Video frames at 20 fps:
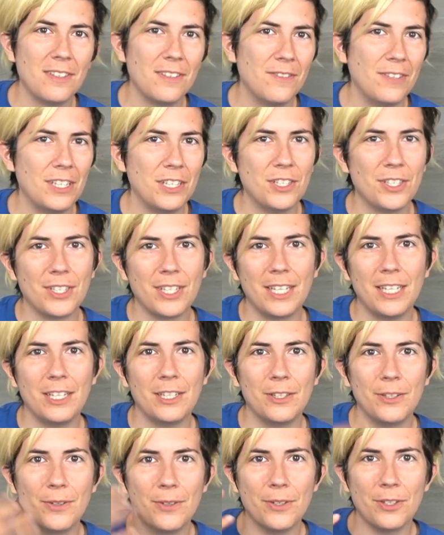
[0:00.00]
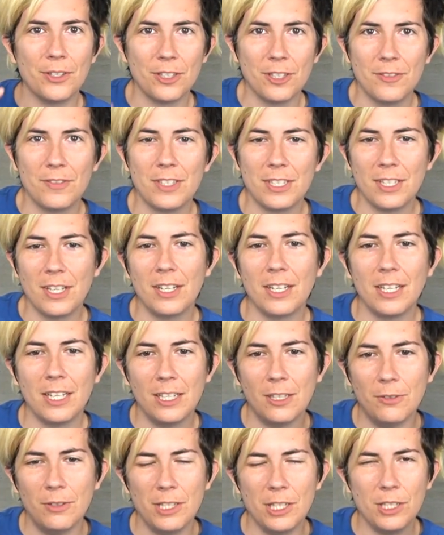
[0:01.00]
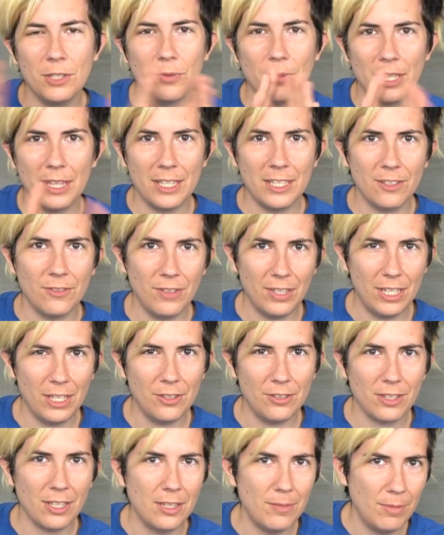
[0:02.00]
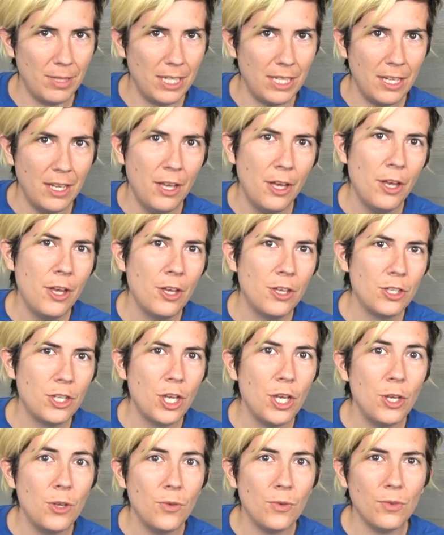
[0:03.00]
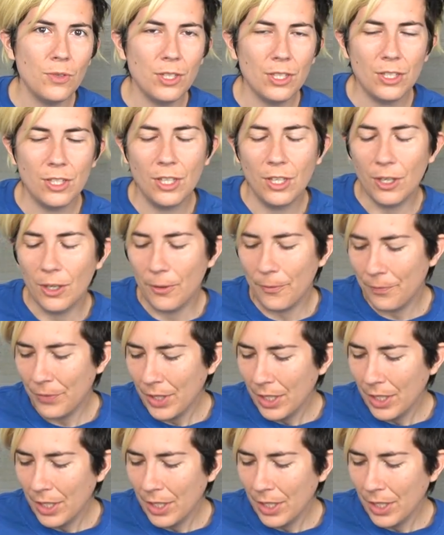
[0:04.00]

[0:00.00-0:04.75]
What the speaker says: adventure gear, or service dog gear, which is what this video is going to be tuned to.